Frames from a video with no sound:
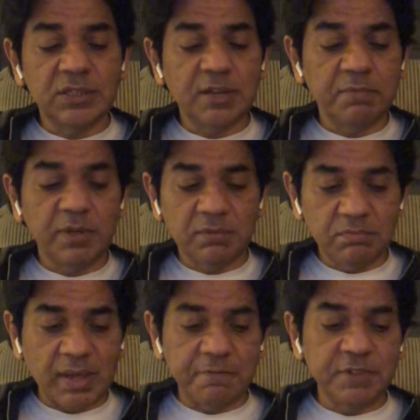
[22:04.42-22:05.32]
I've been
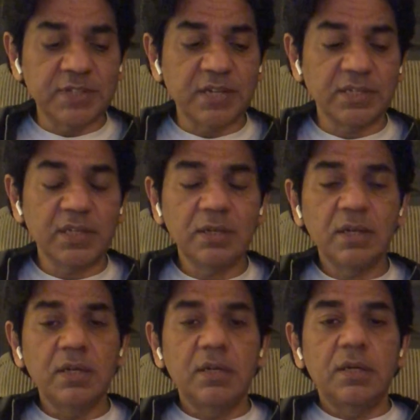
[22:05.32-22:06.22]
emphasizing
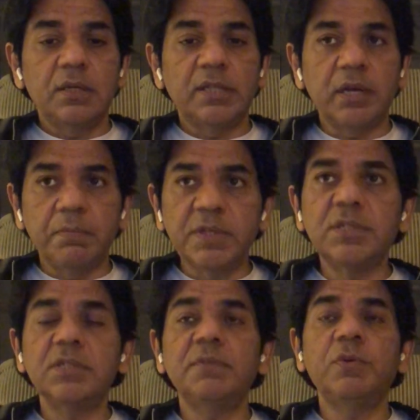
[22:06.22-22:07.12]
that in
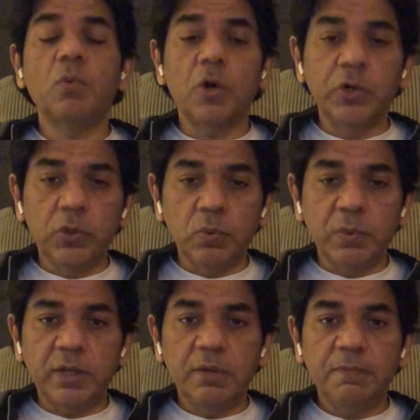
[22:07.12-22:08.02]
business, if you want to do
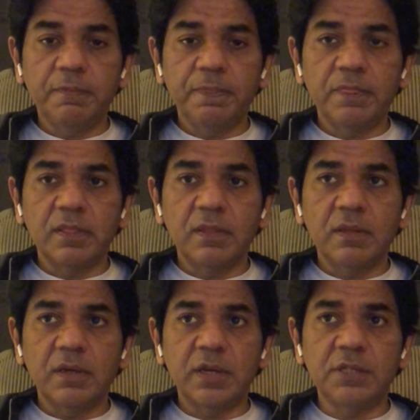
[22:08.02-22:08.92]
well,
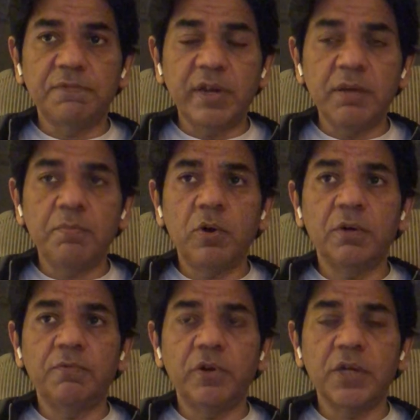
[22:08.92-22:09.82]
it is very
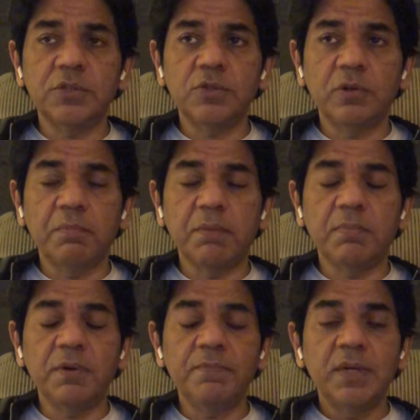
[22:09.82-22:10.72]
important for us to
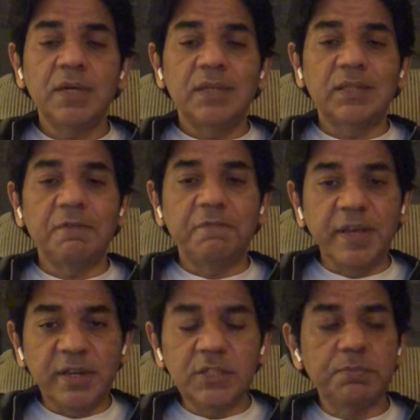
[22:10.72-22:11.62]
remember that
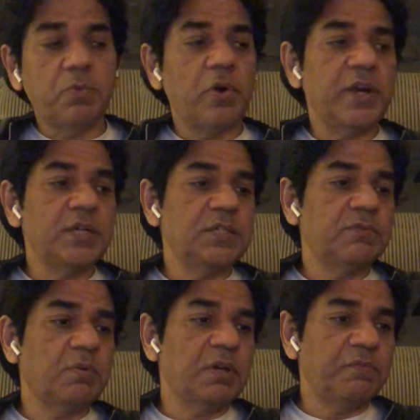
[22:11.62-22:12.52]
various points
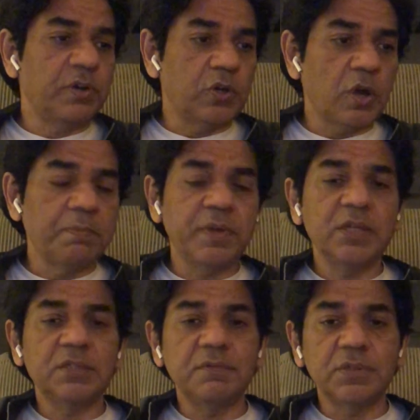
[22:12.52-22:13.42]
from different
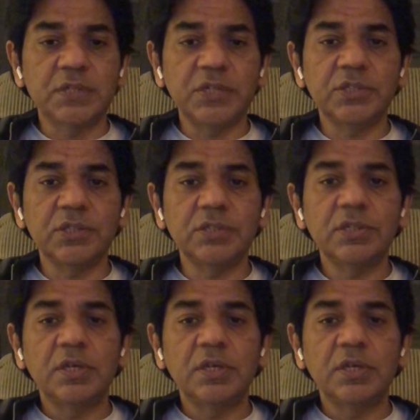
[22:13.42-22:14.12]
topics, different sections,